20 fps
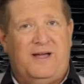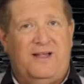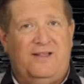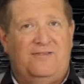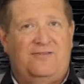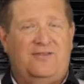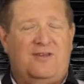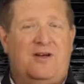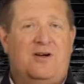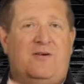
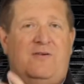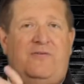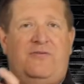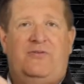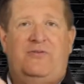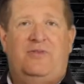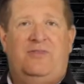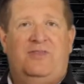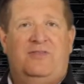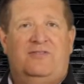itself,
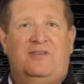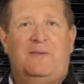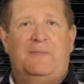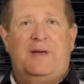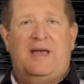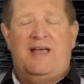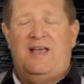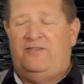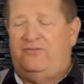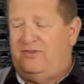this
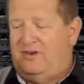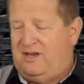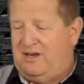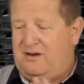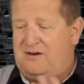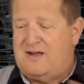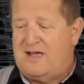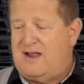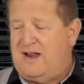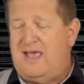capacity, you're
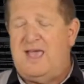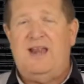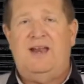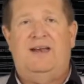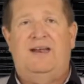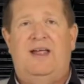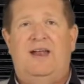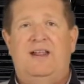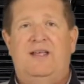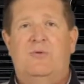not adding
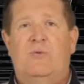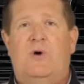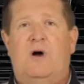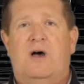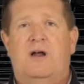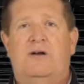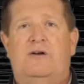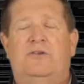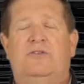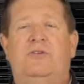any
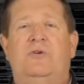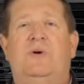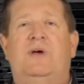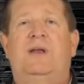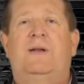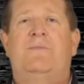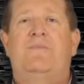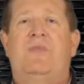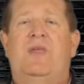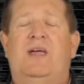water to
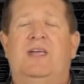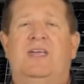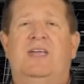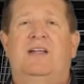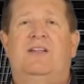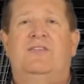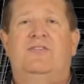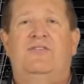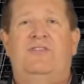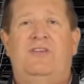it.
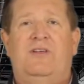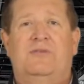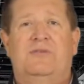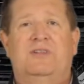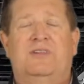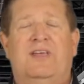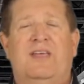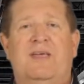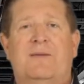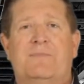Again, seal the
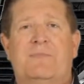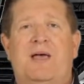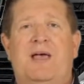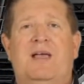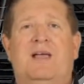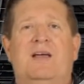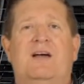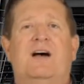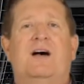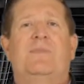tank
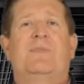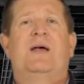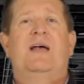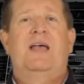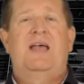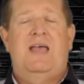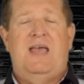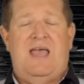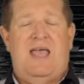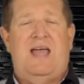back up,
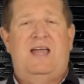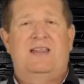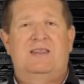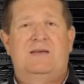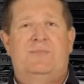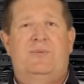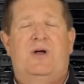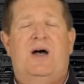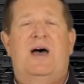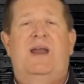add the
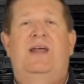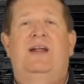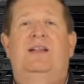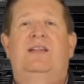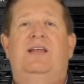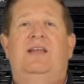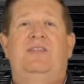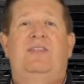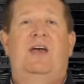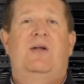product,
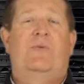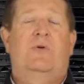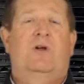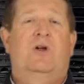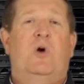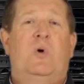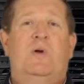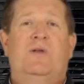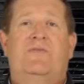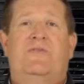and then we're
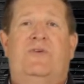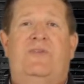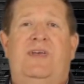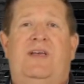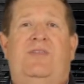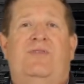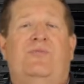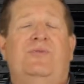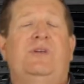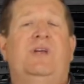going for
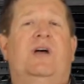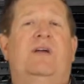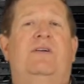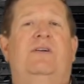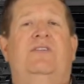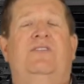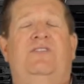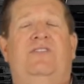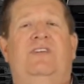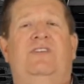that
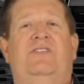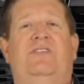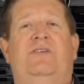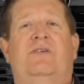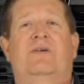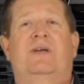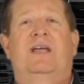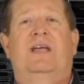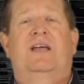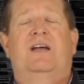
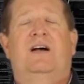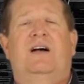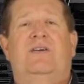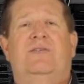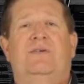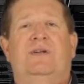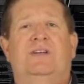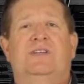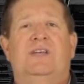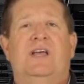360-degree
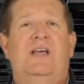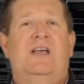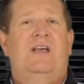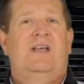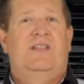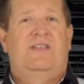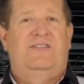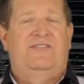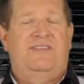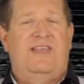coverage.
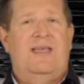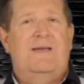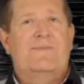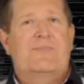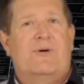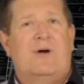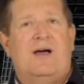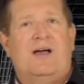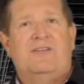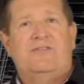Same
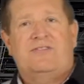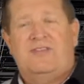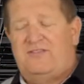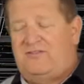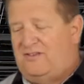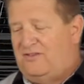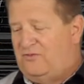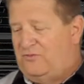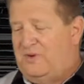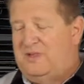process
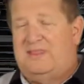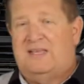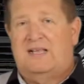as with the